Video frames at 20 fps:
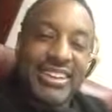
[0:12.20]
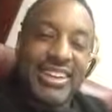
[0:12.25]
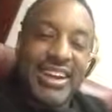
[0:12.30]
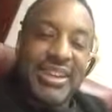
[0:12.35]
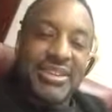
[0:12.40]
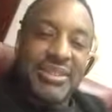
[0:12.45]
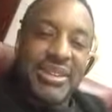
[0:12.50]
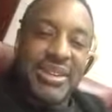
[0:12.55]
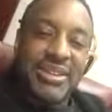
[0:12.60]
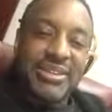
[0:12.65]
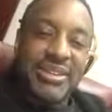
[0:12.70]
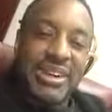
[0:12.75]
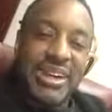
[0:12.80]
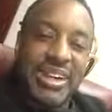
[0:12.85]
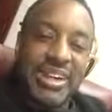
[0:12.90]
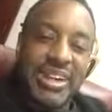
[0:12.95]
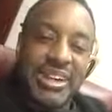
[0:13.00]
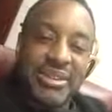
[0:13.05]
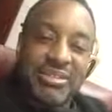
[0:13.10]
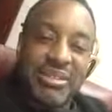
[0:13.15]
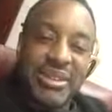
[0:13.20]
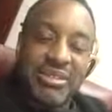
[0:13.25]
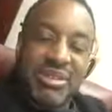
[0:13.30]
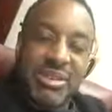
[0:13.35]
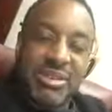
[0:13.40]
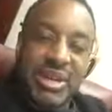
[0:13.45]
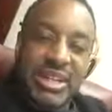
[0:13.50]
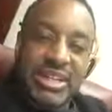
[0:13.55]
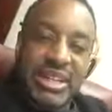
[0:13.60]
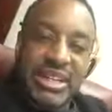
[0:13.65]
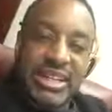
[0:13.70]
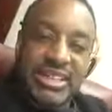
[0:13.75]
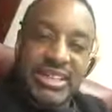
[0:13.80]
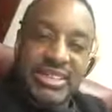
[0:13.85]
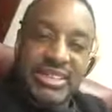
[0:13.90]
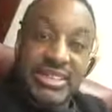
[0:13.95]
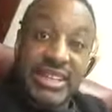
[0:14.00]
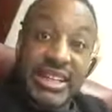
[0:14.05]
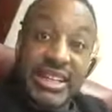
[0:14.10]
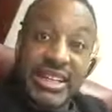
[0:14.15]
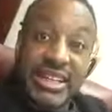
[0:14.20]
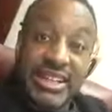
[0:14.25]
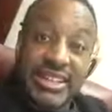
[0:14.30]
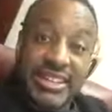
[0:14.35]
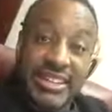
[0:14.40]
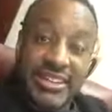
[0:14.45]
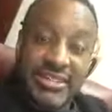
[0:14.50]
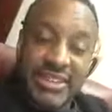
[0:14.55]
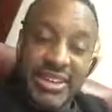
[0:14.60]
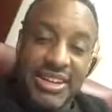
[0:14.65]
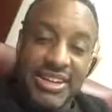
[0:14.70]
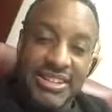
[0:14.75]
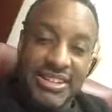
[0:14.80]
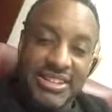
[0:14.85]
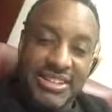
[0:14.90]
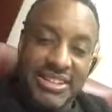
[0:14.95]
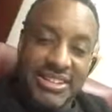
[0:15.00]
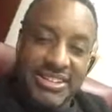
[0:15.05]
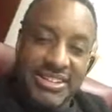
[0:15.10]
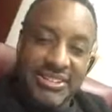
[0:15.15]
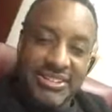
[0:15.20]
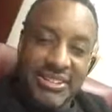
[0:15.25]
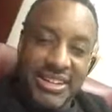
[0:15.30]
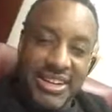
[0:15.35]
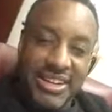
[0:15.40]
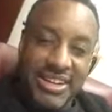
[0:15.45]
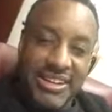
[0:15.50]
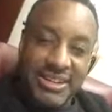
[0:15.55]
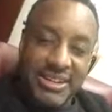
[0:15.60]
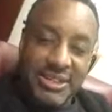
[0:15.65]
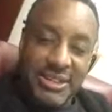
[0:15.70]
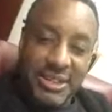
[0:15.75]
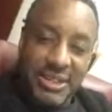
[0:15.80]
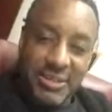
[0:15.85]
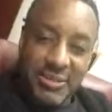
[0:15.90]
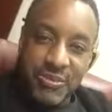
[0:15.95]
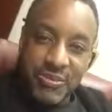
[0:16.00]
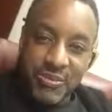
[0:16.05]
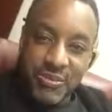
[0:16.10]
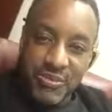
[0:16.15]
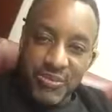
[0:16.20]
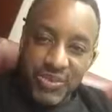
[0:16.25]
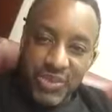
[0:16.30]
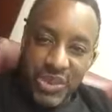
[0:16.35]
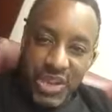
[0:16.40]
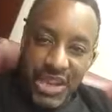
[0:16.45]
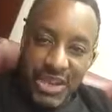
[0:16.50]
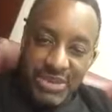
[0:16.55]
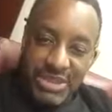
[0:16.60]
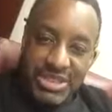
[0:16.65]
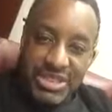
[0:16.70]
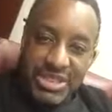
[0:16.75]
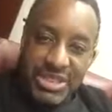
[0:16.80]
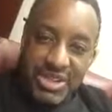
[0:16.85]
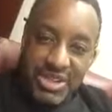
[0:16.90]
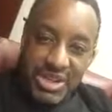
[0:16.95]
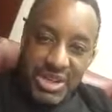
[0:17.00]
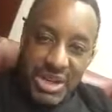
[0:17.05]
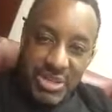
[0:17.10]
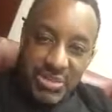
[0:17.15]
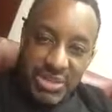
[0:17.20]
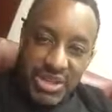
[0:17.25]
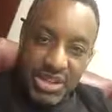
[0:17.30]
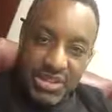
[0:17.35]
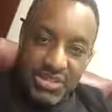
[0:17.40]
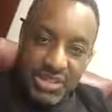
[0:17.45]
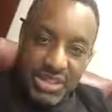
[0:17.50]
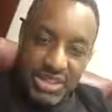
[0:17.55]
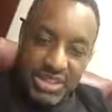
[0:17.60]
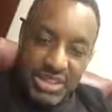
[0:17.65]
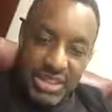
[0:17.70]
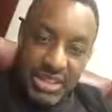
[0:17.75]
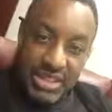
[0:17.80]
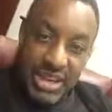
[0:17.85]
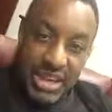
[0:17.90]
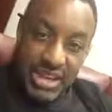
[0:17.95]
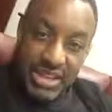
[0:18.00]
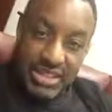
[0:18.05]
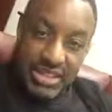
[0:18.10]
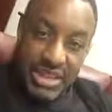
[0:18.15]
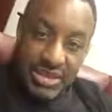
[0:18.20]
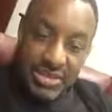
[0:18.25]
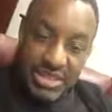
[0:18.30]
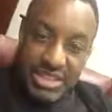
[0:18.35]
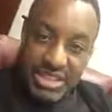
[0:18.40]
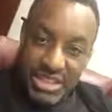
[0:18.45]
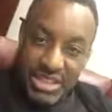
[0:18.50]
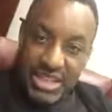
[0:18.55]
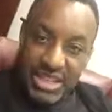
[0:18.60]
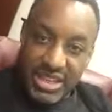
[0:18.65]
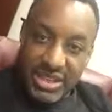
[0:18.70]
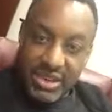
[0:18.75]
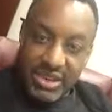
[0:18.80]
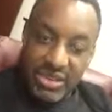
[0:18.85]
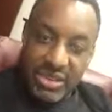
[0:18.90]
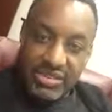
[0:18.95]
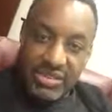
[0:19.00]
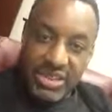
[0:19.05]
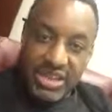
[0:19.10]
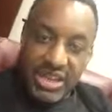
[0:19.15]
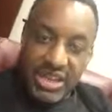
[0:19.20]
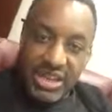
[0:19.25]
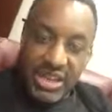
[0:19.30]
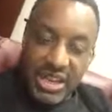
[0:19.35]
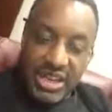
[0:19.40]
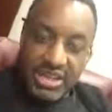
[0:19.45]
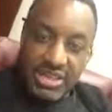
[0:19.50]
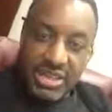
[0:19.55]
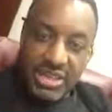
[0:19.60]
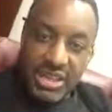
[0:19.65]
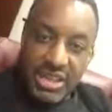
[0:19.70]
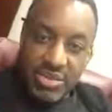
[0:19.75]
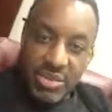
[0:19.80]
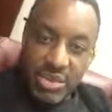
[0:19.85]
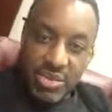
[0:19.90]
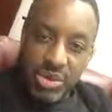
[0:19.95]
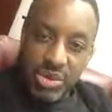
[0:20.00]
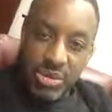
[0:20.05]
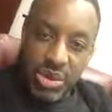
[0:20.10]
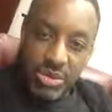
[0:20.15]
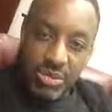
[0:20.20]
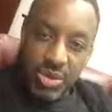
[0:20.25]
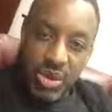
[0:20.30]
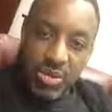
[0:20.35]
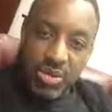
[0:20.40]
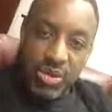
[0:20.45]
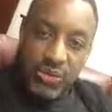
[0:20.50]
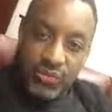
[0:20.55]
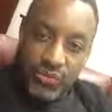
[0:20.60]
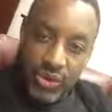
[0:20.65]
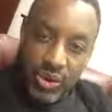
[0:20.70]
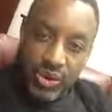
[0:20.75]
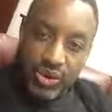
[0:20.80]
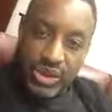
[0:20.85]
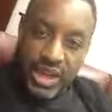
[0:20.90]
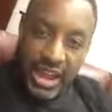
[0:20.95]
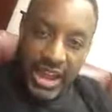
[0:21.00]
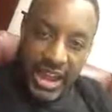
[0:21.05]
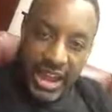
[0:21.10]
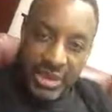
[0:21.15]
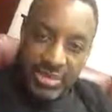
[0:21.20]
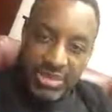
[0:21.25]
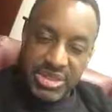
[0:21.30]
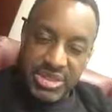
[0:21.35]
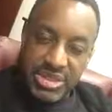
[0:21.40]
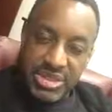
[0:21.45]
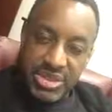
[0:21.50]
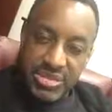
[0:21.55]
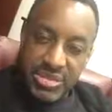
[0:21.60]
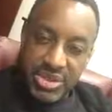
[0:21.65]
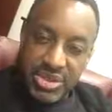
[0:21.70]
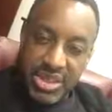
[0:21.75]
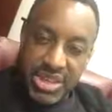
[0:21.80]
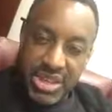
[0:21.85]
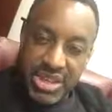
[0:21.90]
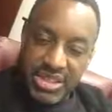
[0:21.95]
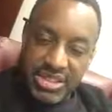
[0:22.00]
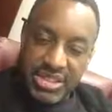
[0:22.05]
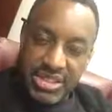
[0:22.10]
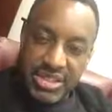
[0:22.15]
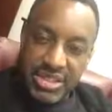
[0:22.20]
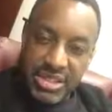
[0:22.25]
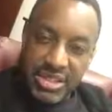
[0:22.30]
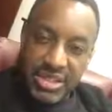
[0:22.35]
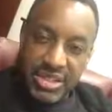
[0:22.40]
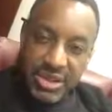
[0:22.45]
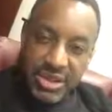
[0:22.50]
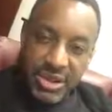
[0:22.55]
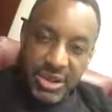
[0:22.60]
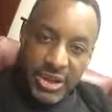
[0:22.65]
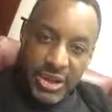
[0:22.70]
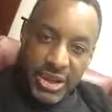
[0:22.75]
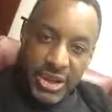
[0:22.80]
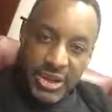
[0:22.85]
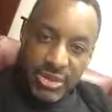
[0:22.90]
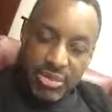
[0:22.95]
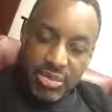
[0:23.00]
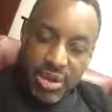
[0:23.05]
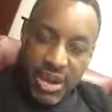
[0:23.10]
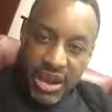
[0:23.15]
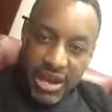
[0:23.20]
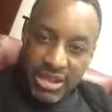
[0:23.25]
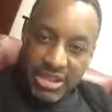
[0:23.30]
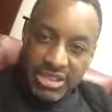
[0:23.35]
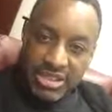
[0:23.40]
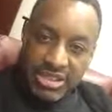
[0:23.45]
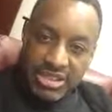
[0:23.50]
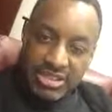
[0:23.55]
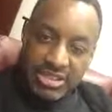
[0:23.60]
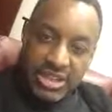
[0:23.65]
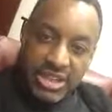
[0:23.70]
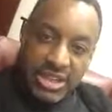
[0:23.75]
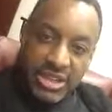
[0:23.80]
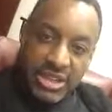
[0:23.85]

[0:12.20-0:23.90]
That way, when I get any more requests, I could just send a link to the video, send you the video. So, I'm the CEO company of a technology. I'm the CEO of a technology company. We make mobile phone apps and communication products.